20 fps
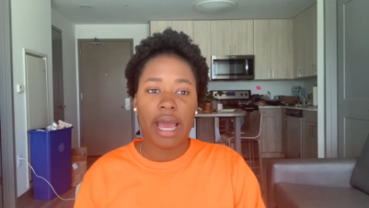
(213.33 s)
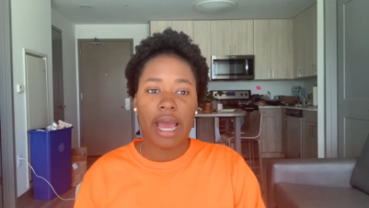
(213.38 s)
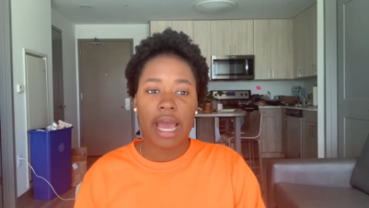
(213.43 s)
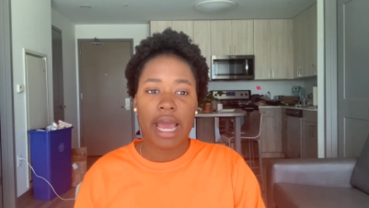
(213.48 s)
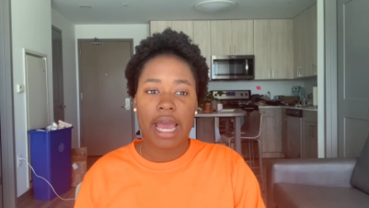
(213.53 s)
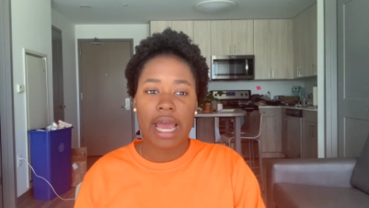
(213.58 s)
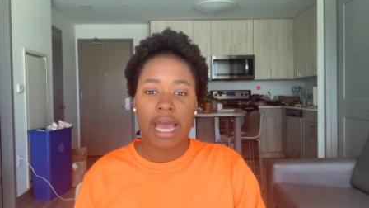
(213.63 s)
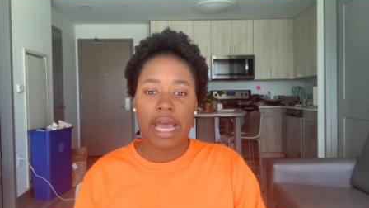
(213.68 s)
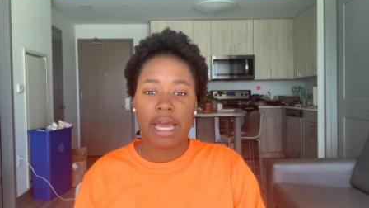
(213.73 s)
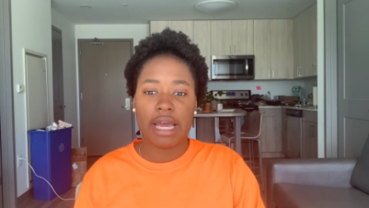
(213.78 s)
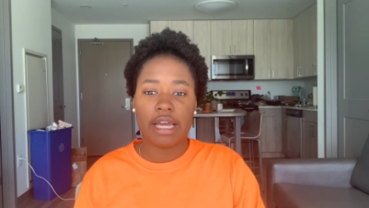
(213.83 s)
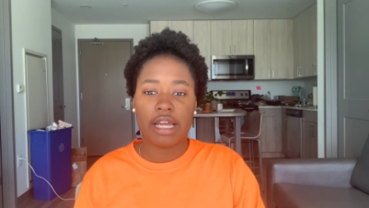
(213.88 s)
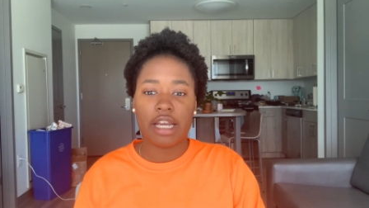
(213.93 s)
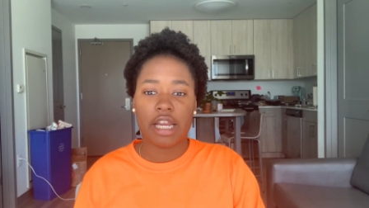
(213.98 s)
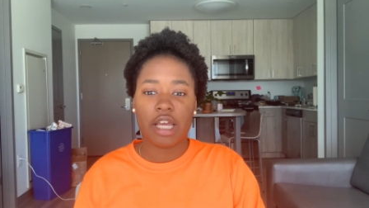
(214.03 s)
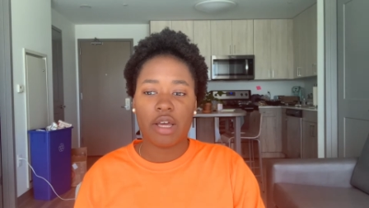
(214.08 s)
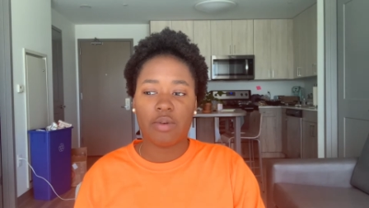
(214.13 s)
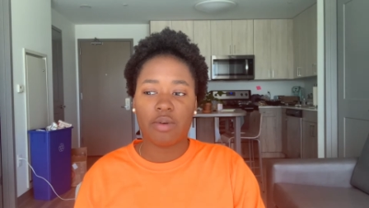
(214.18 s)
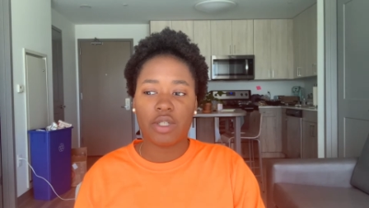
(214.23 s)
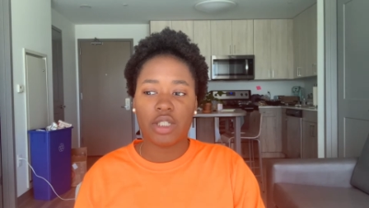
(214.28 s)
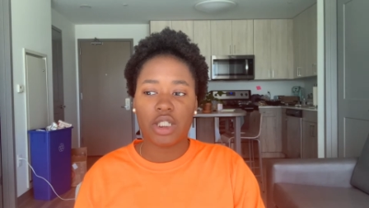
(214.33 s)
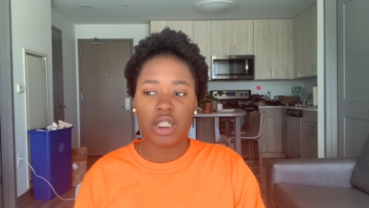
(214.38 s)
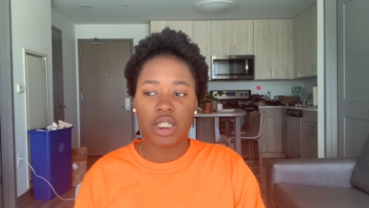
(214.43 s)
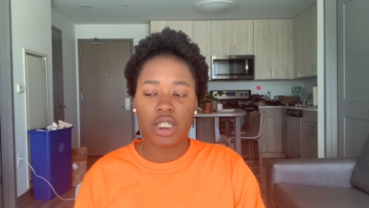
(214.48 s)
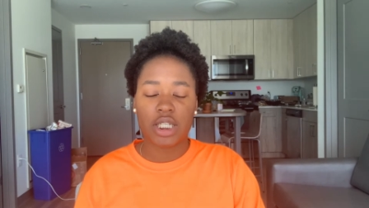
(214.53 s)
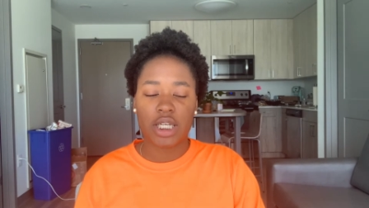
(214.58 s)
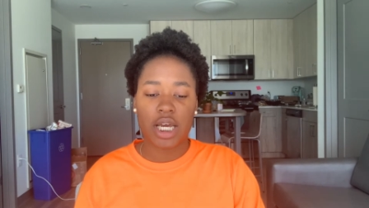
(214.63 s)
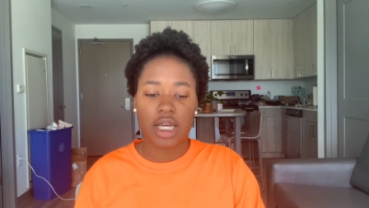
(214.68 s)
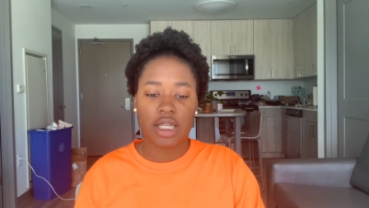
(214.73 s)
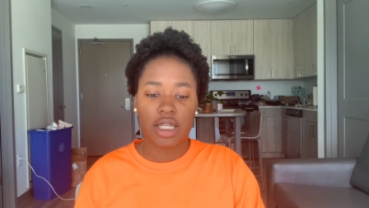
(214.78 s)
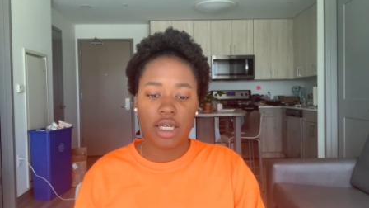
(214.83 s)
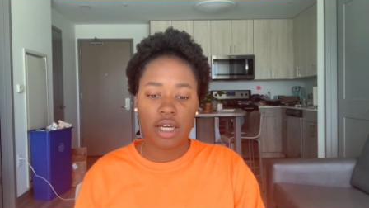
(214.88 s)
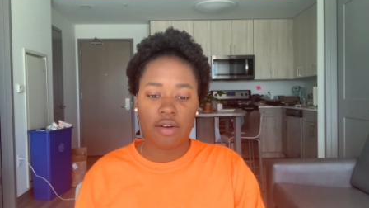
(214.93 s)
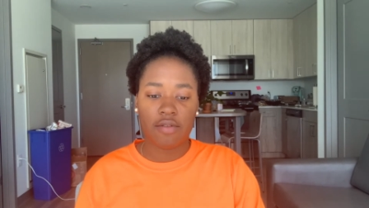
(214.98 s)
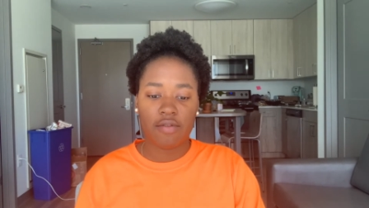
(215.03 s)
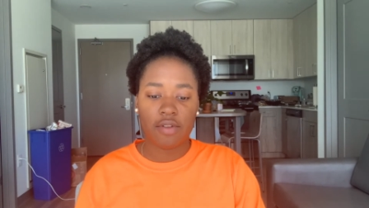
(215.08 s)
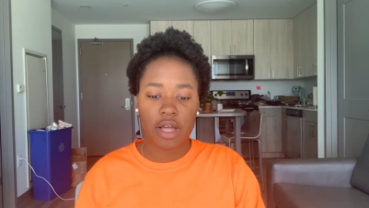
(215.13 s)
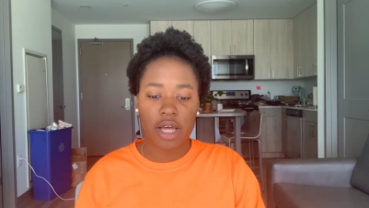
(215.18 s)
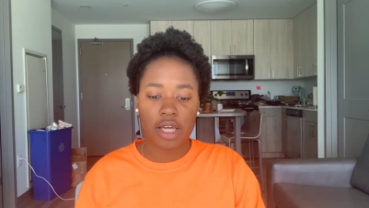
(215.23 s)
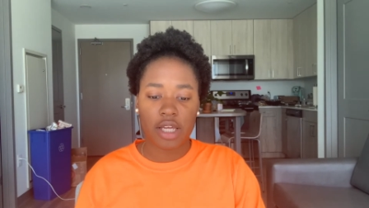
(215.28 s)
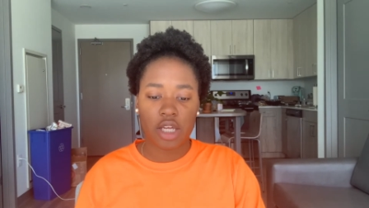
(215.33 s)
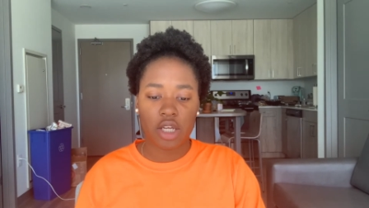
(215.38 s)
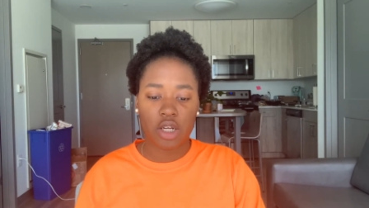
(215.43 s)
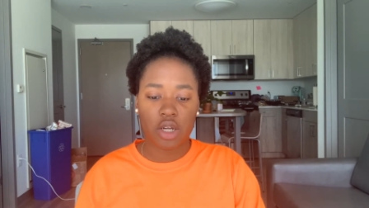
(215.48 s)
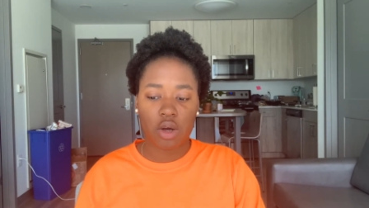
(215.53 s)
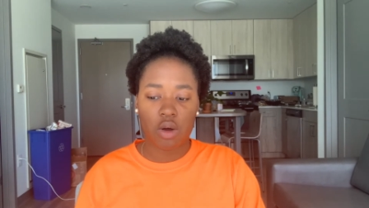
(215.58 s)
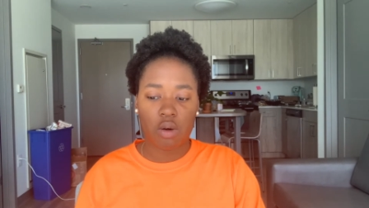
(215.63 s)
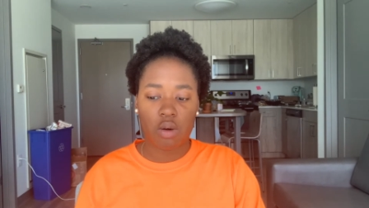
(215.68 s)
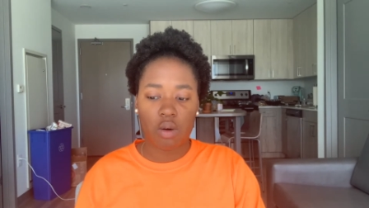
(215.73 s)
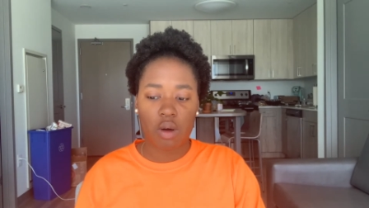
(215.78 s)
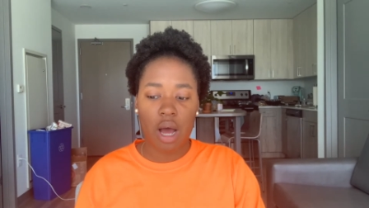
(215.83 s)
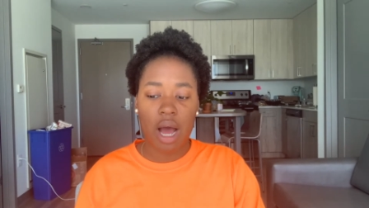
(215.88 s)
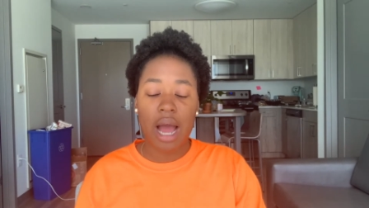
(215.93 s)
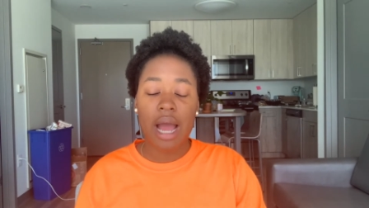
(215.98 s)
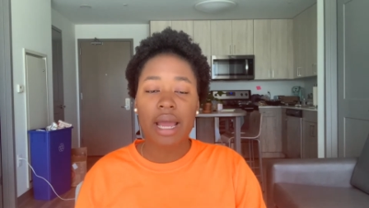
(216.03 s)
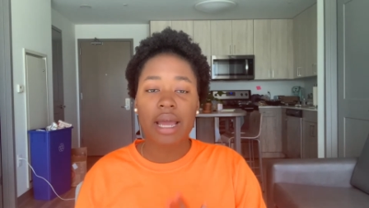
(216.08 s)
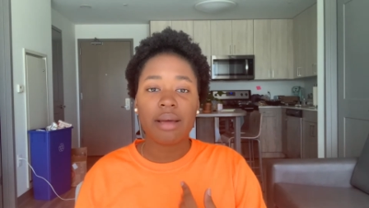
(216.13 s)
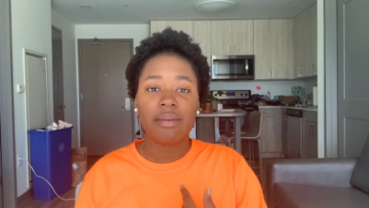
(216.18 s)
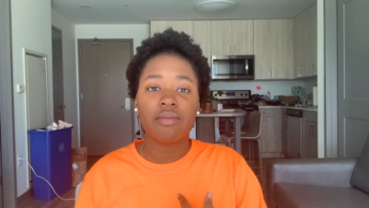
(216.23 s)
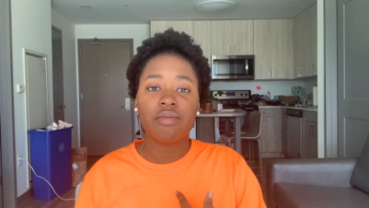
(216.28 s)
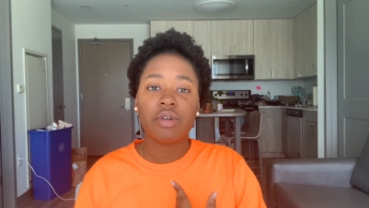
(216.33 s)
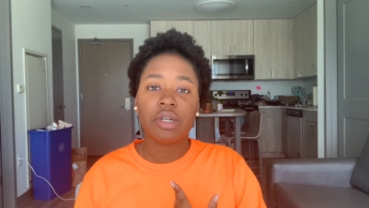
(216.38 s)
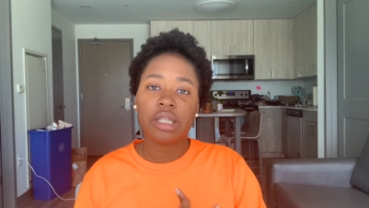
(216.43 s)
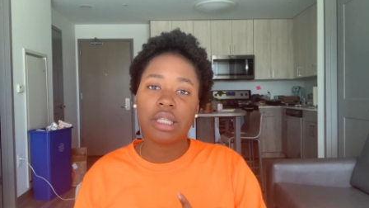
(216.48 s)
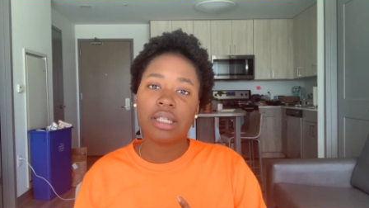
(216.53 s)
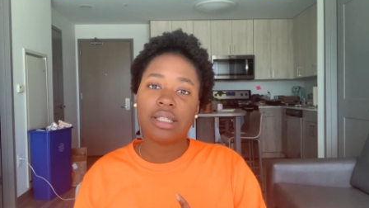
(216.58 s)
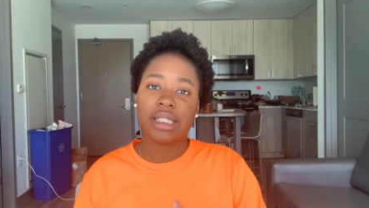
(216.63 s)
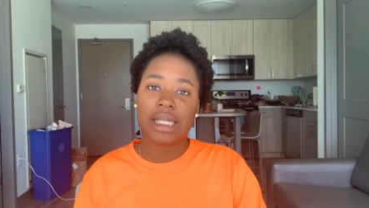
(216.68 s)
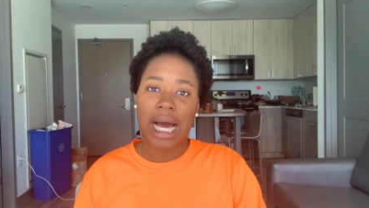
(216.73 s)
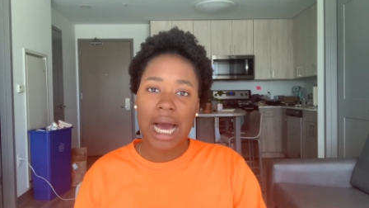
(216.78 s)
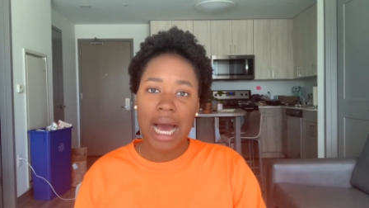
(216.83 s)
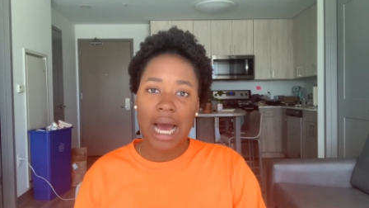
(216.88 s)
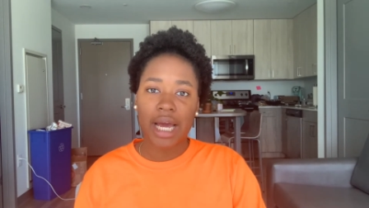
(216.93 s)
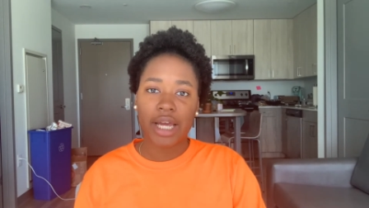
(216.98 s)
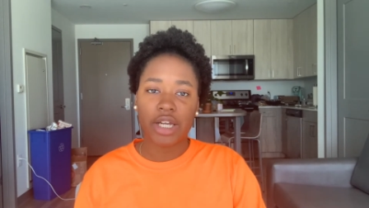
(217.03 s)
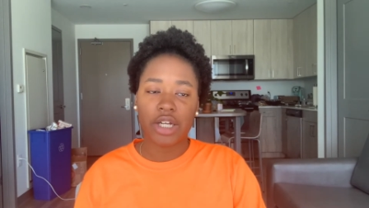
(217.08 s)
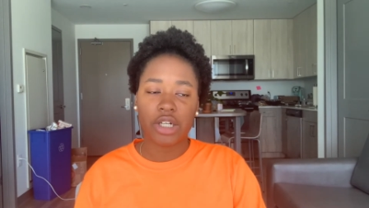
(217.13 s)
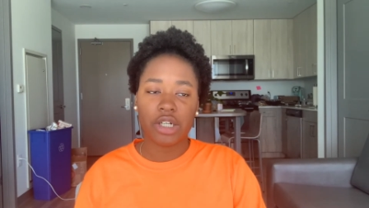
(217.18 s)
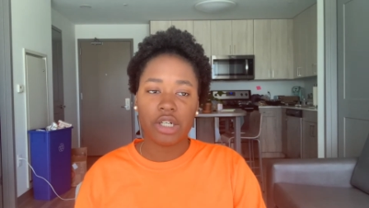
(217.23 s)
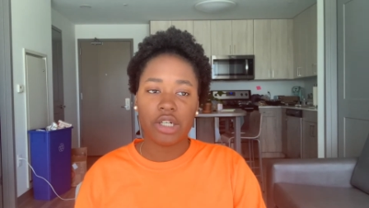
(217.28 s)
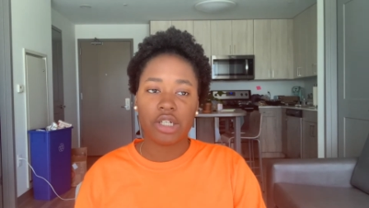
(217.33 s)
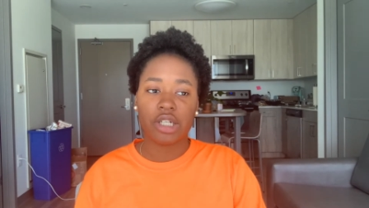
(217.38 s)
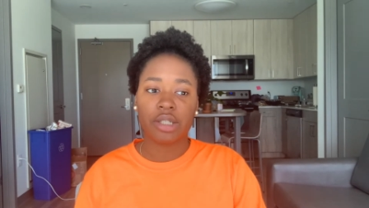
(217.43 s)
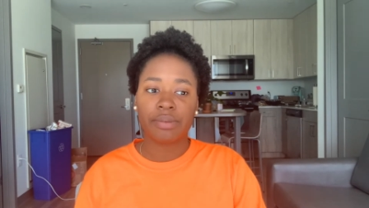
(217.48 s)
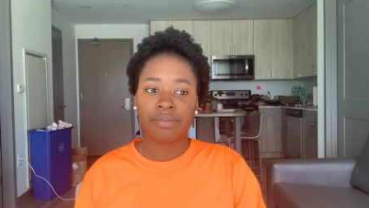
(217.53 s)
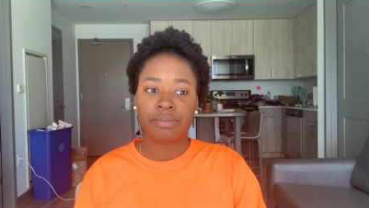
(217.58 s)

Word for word: and it was just the idea of like, you know, I am really tired